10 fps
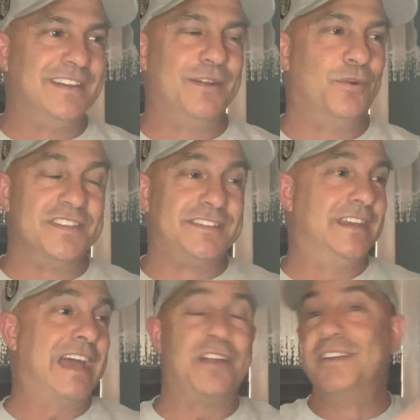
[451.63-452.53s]
and one
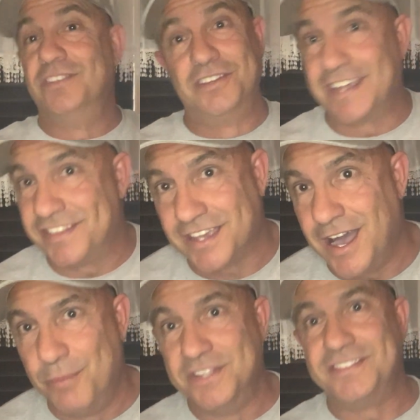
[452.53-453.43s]
said, I don't even look at the
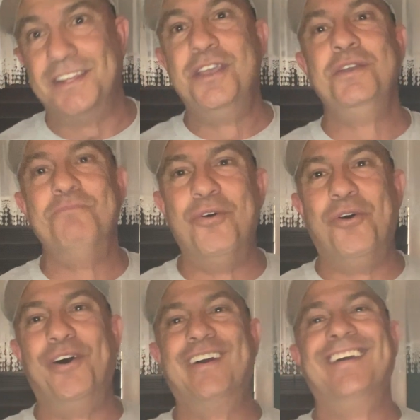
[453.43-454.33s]
comments
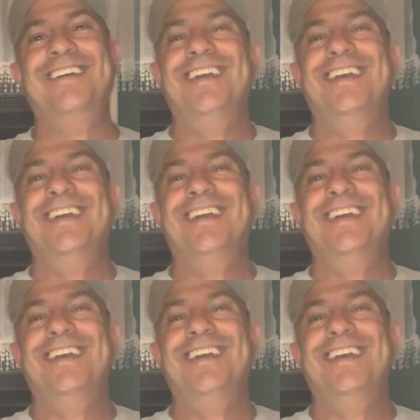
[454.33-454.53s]
anymore.